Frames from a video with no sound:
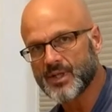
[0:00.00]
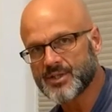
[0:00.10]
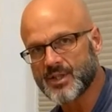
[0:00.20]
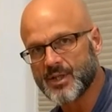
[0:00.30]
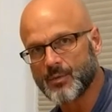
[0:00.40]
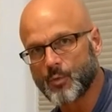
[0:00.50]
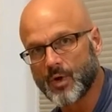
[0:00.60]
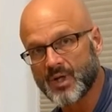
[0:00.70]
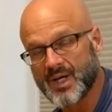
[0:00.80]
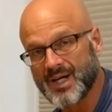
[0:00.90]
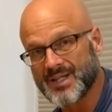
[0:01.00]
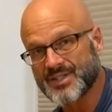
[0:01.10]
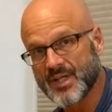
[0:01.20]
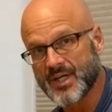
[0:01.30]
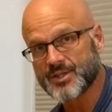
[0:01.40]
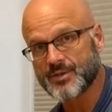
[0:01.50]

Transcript: we're just going to work on touch.